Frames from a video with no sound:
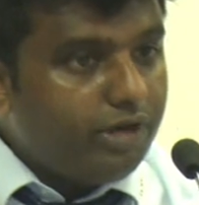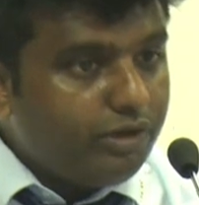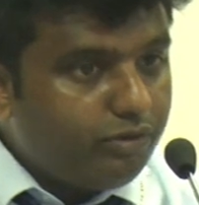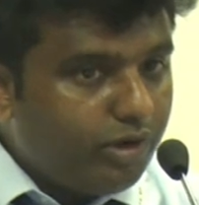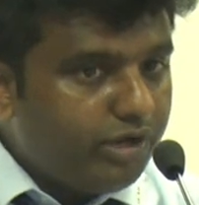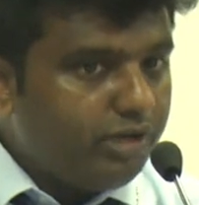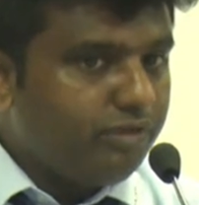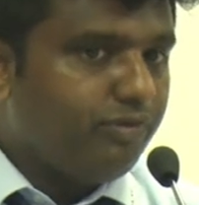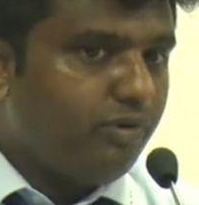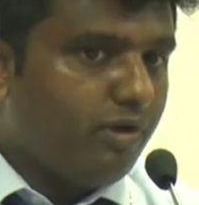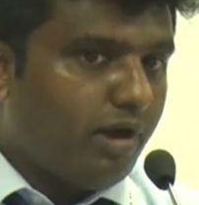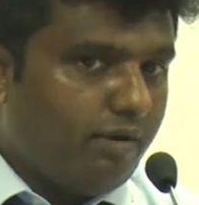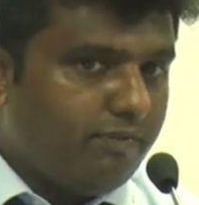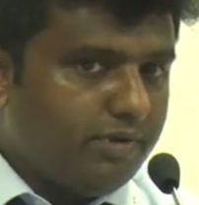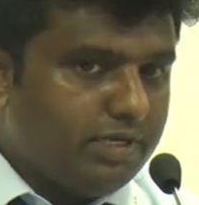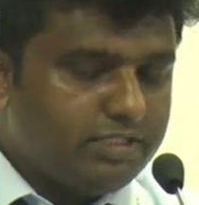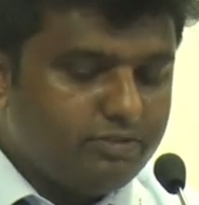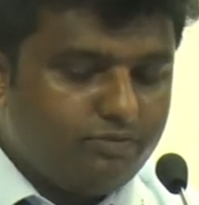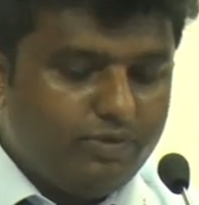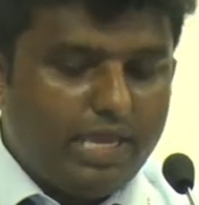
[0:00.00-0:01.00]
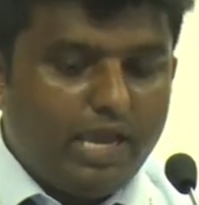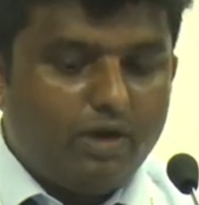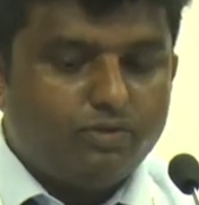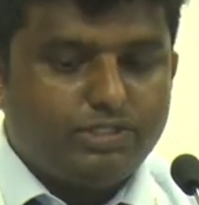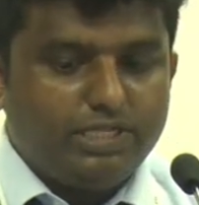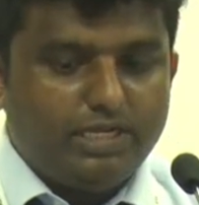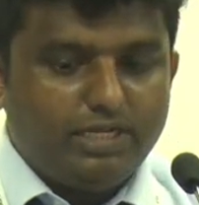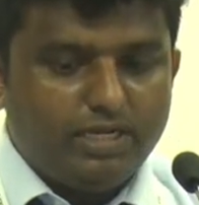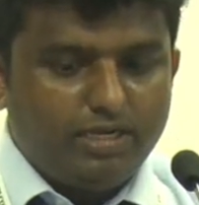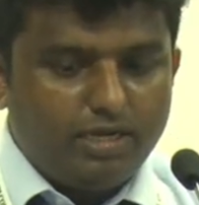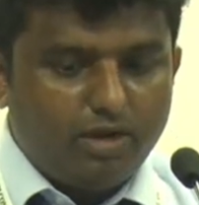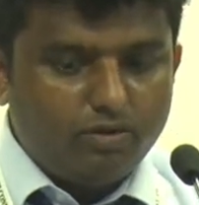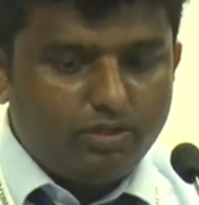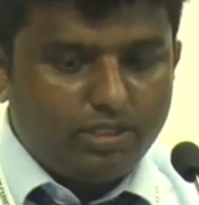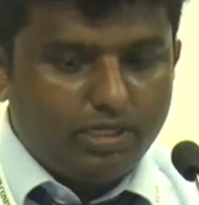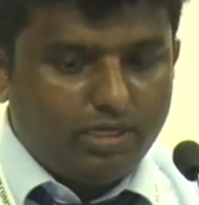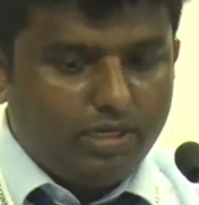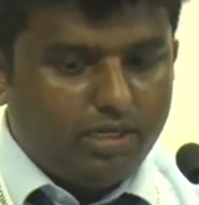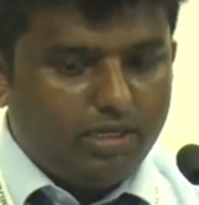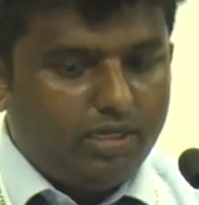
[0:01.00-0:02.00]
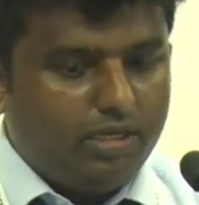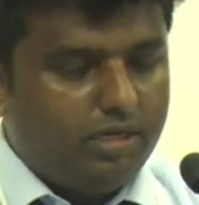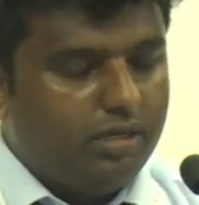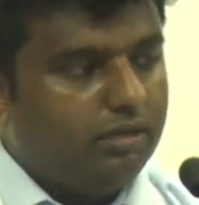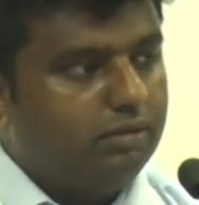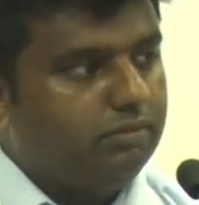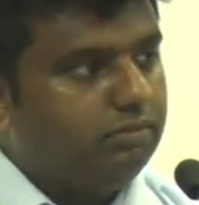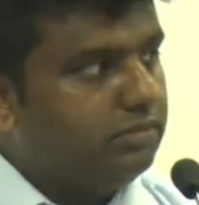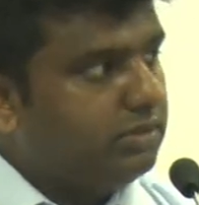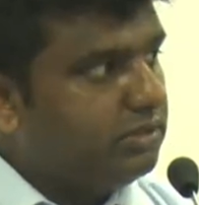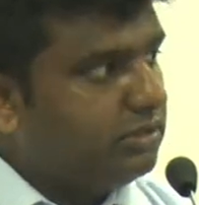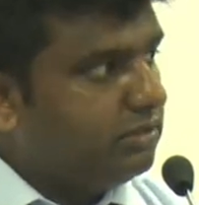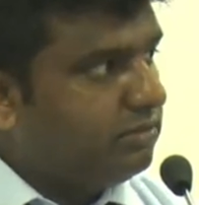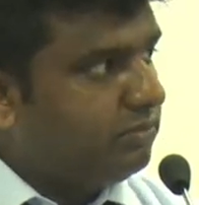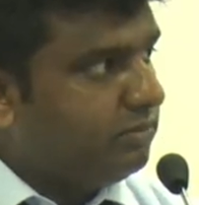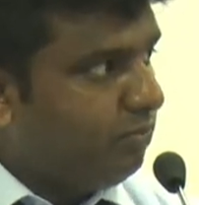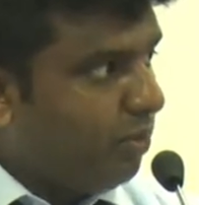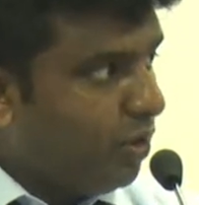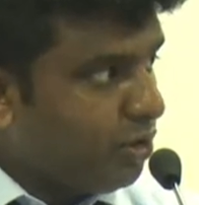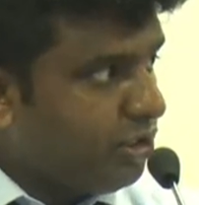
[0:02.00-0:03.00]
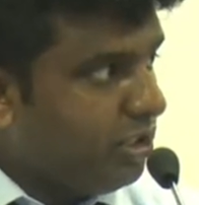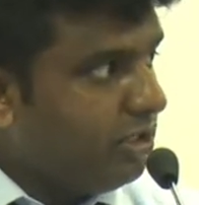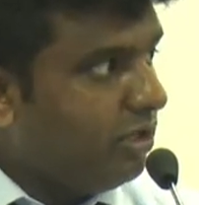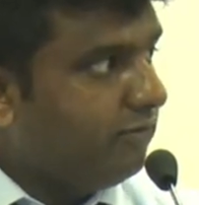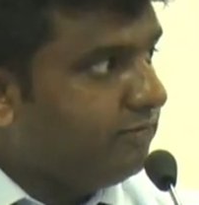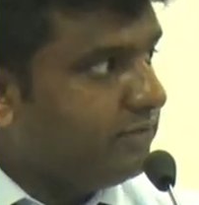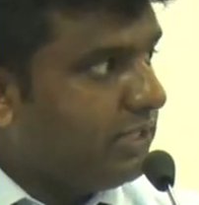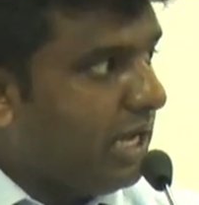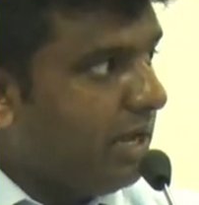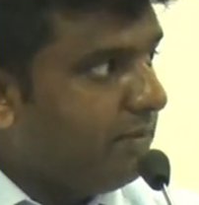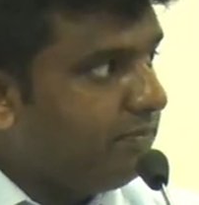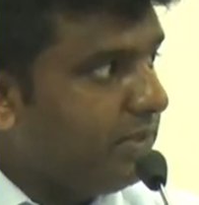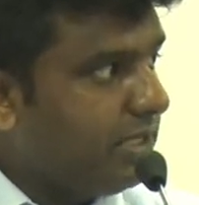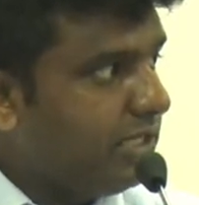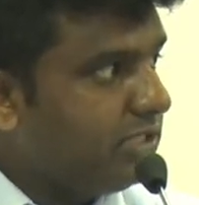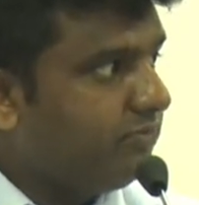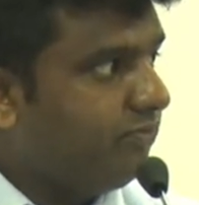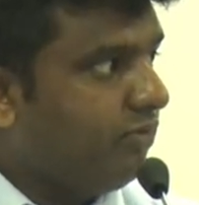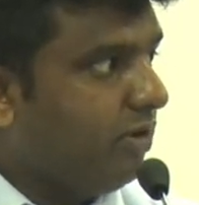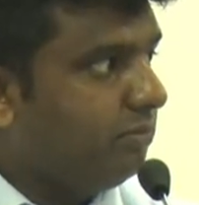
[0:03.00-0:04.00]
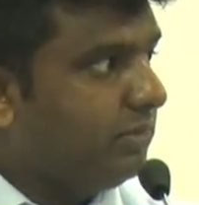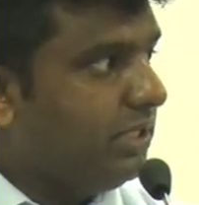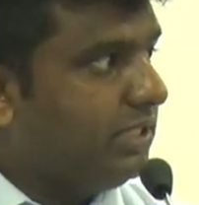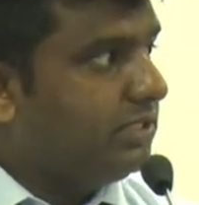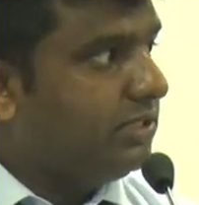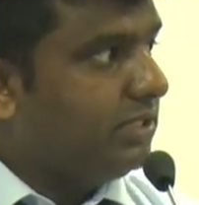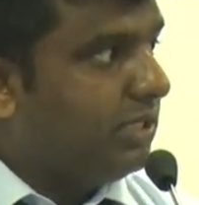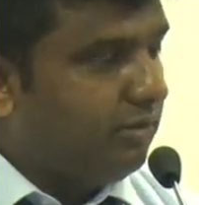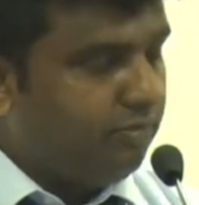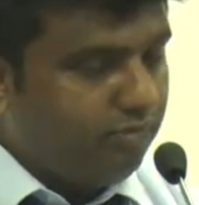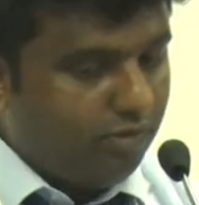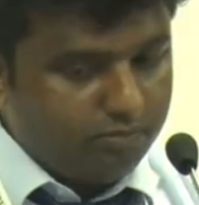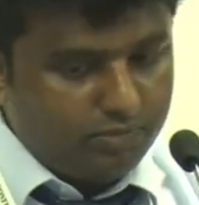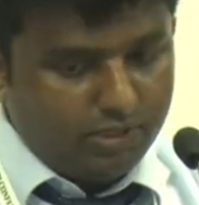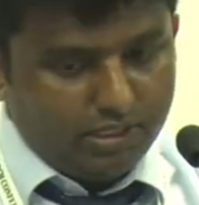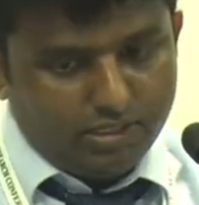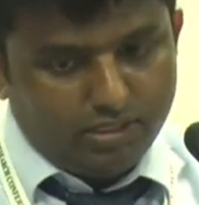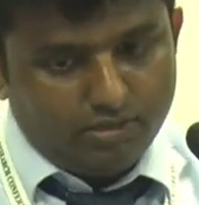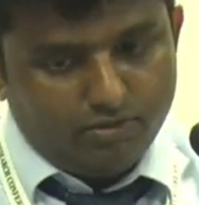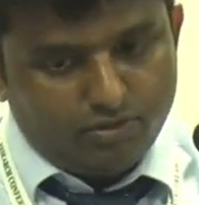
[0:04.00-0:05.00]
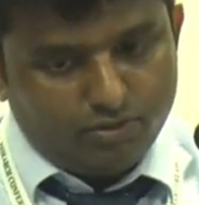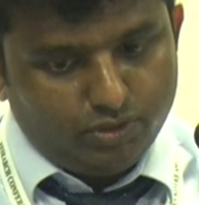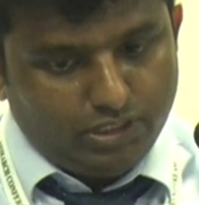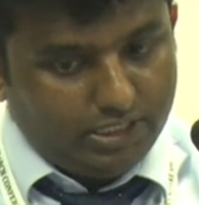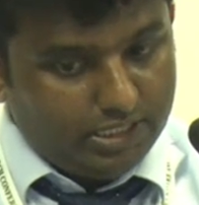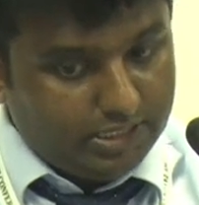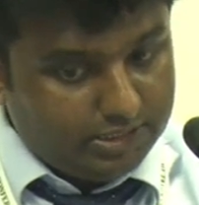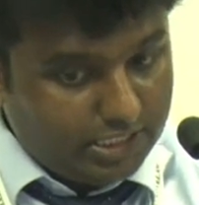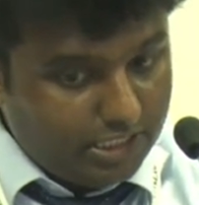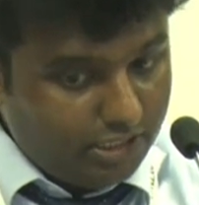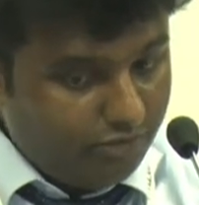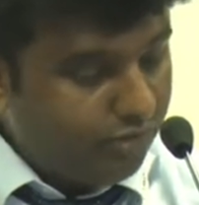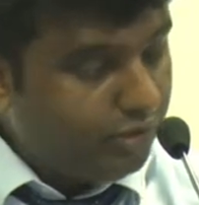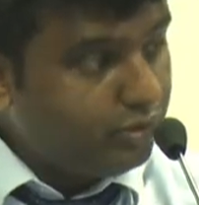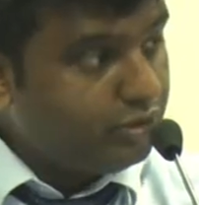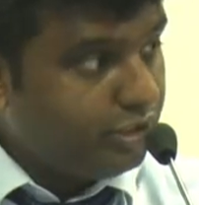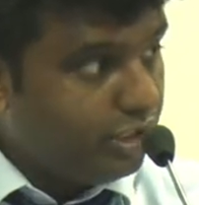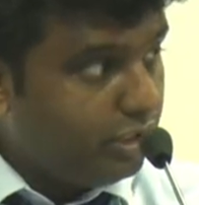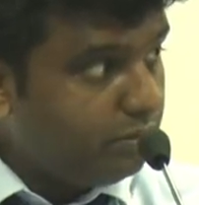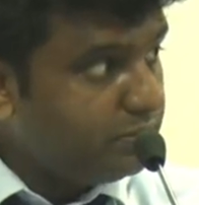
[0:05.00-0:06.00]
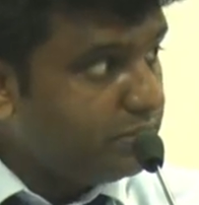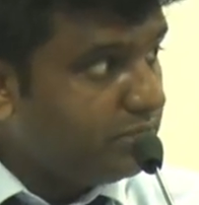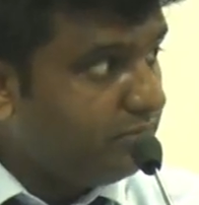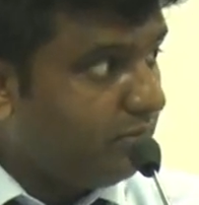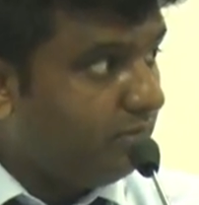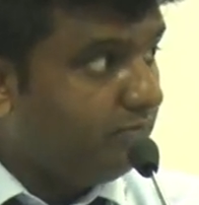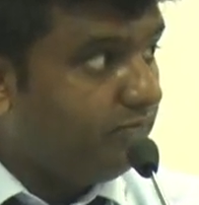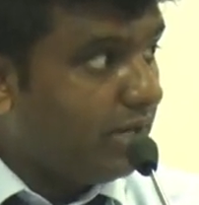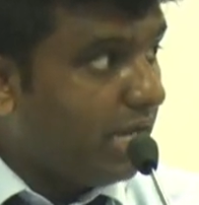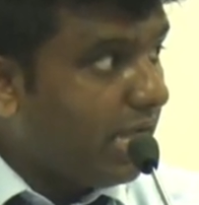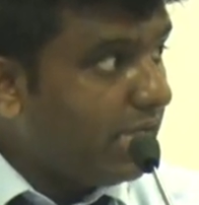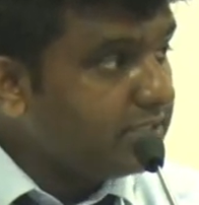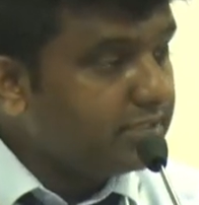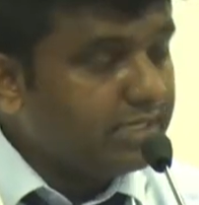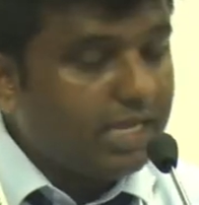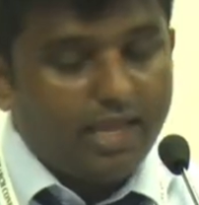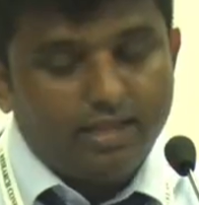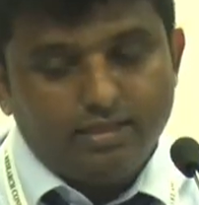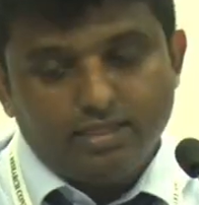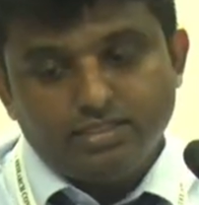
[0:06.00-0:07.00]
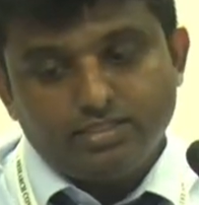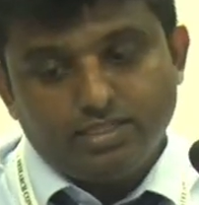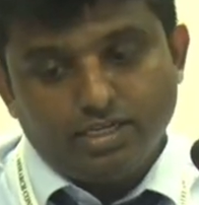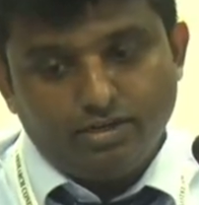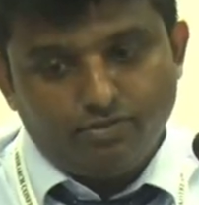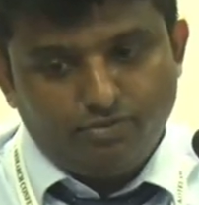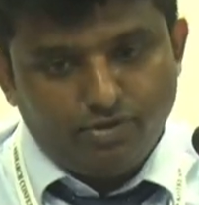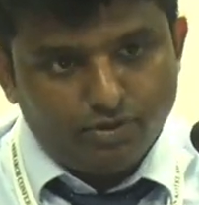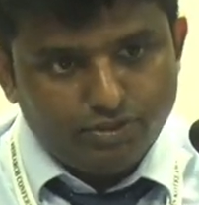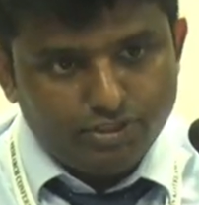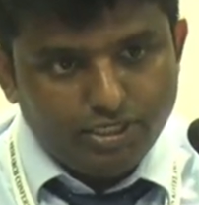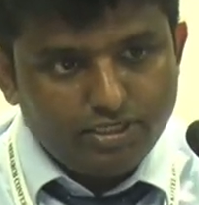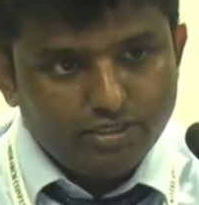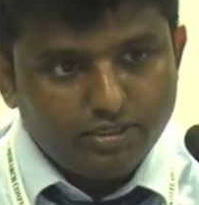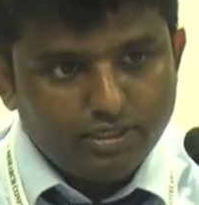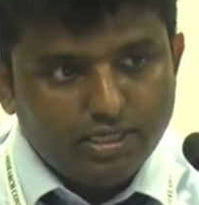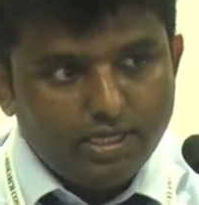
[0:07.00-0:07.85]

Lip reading: 24 hours, we have taken out a portion of samples from this to the centrifuge tubes from flask and then centrifuge it.